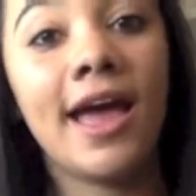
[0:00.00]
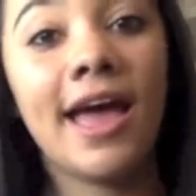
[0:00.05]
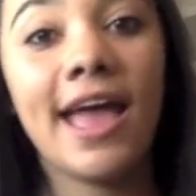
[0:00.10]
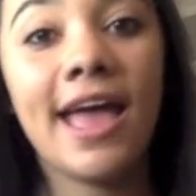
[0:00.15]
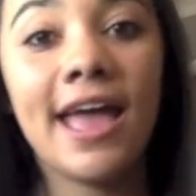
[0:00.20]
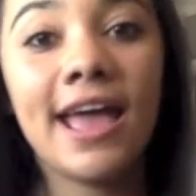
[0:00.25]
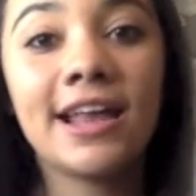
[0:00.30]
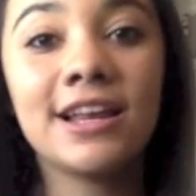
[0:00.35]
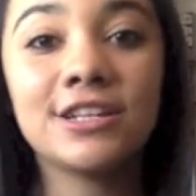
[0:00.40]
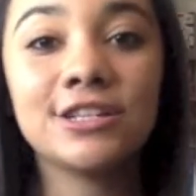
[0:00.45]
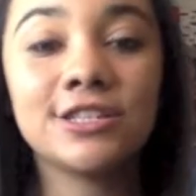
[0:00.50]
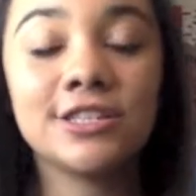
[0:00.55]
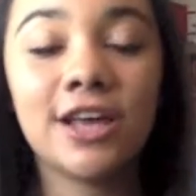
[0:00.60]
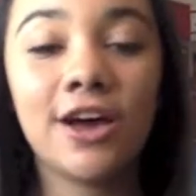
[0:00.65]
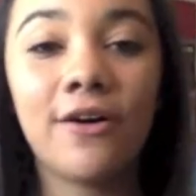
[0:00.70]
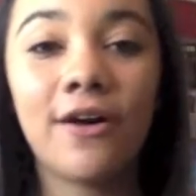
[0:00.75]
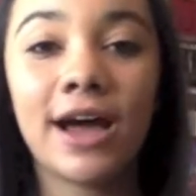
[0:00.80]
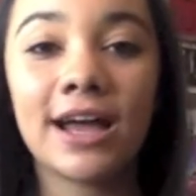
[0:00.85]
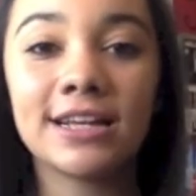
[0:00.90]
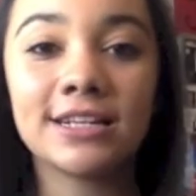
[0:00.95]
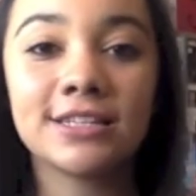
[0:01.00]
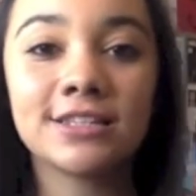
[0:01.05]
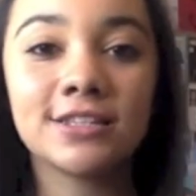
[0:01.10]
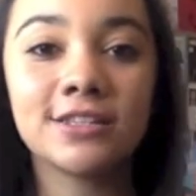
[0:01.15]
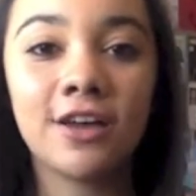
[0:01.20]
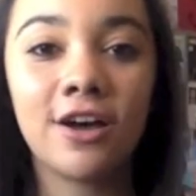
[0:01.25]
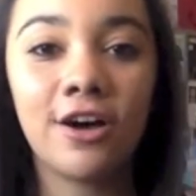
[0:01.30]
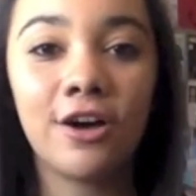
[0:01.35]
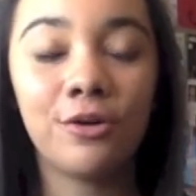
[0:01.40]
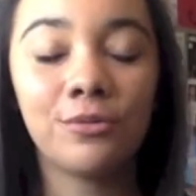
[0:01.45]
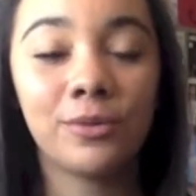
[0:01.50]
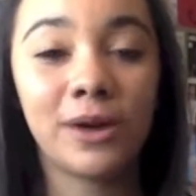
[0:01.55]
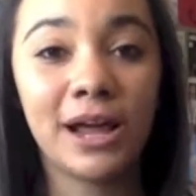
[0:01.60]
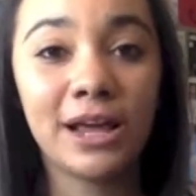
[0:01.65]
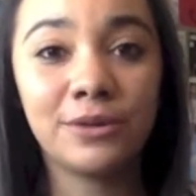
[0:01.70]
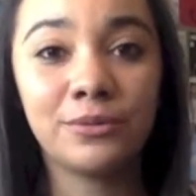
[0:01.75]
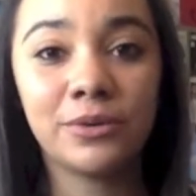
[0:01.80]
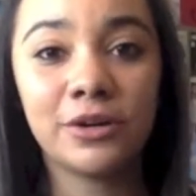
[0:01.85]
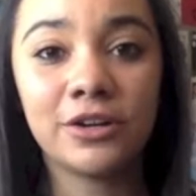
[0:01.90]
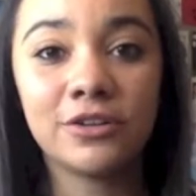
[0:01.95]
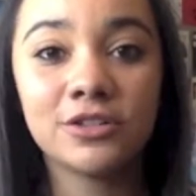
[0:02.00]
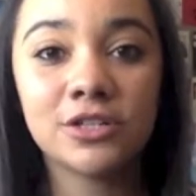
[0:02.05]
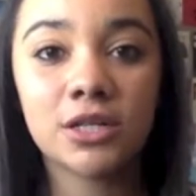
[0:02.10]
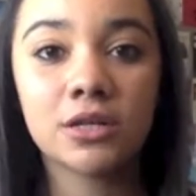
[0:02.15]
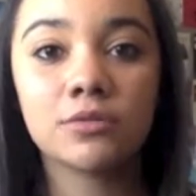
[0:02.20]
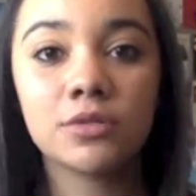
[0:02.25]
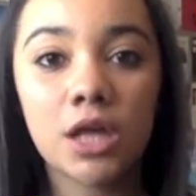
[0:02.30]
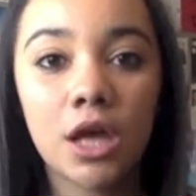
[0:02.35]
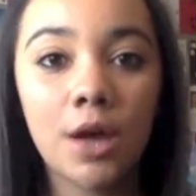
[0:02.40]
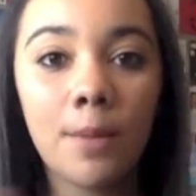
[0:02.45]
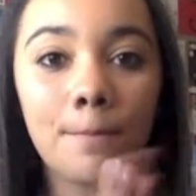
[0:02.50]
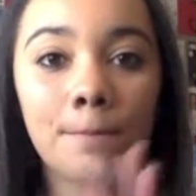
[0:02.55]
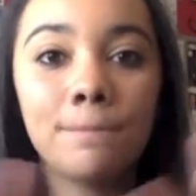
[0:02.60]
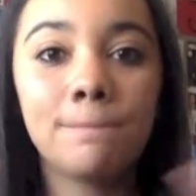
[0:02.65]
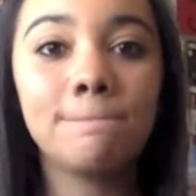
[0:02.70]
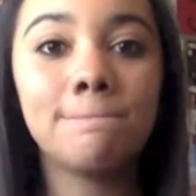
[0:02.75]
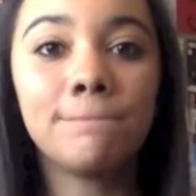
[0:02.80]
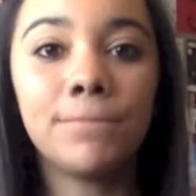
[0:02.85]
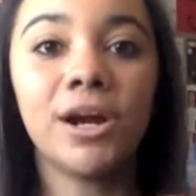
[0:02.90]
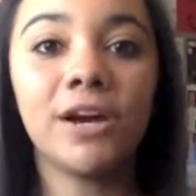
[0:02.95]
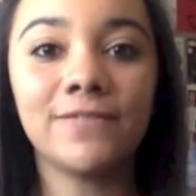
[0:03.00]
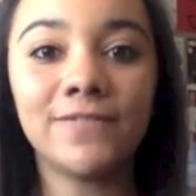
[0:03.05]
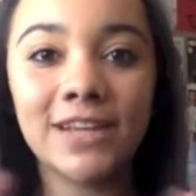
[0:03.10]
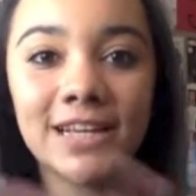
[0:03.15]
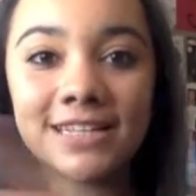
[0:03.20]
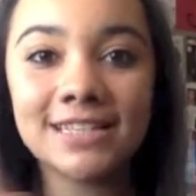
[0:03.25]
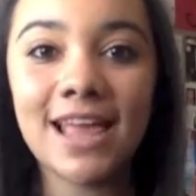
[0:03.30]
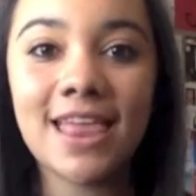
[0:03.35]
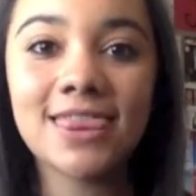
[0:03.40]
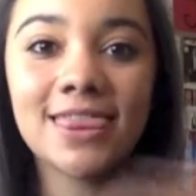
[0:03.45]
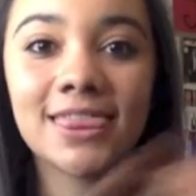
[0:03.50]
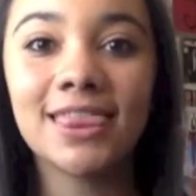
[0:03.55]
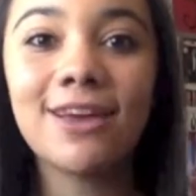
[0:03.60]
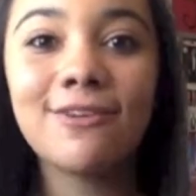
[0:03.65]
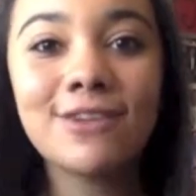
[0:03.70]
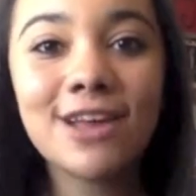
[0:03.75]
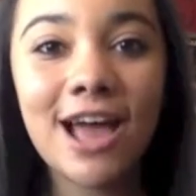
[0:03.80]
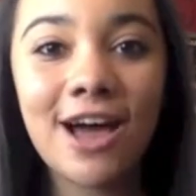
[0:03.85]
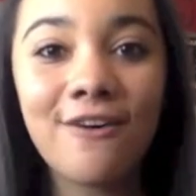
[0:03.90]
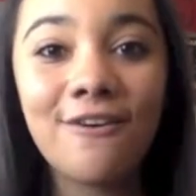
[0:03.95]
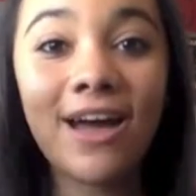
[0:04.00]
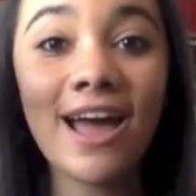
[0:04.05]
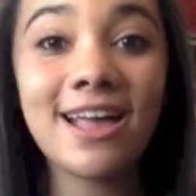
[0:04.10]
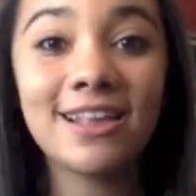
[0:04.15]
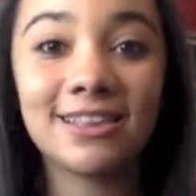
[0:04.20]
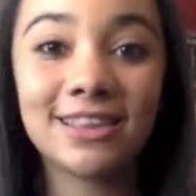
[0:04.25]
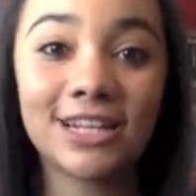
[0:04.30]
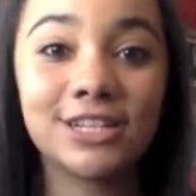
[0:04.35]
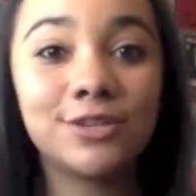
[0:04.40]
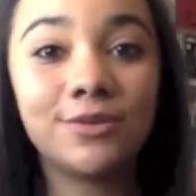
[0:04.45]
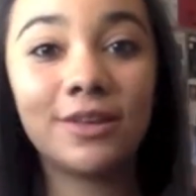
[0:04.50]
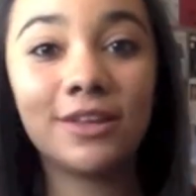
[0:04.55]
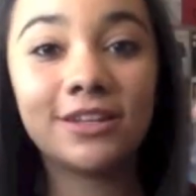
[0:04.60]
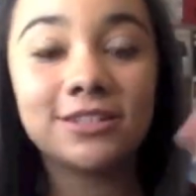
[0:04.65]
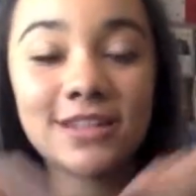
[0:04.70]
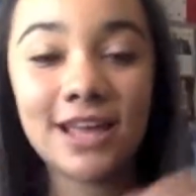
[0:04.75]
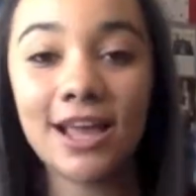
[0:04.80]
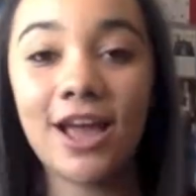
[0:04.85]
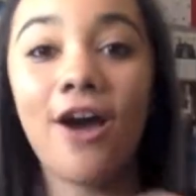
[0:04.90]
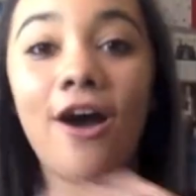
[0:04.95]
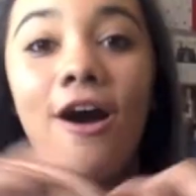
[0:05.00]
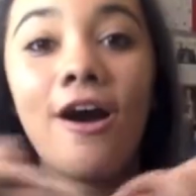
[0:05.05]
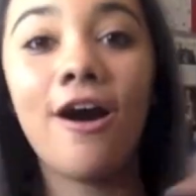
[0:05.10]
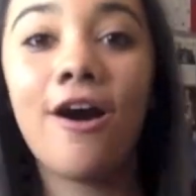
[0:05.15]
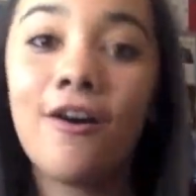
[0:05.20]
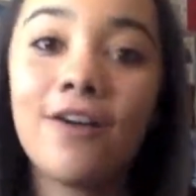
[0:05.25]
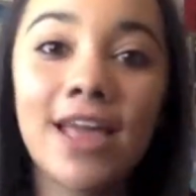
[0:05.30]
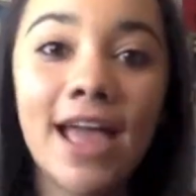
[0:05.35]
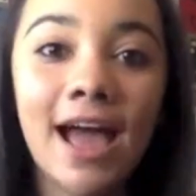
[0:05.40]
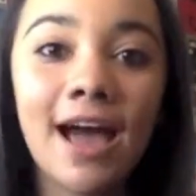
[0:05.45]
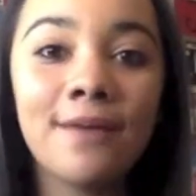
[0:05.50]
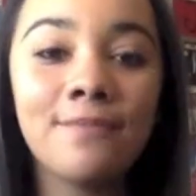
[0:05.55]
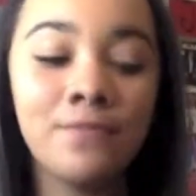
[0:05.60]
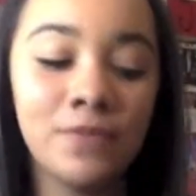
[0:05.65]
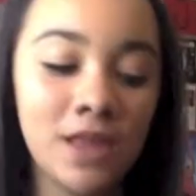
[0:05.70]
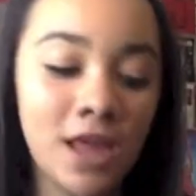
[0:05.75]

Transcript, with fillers: And so I saw Ryan Reynolds and I was like, perfect. There we go. That's who he looks like. Oh yeah.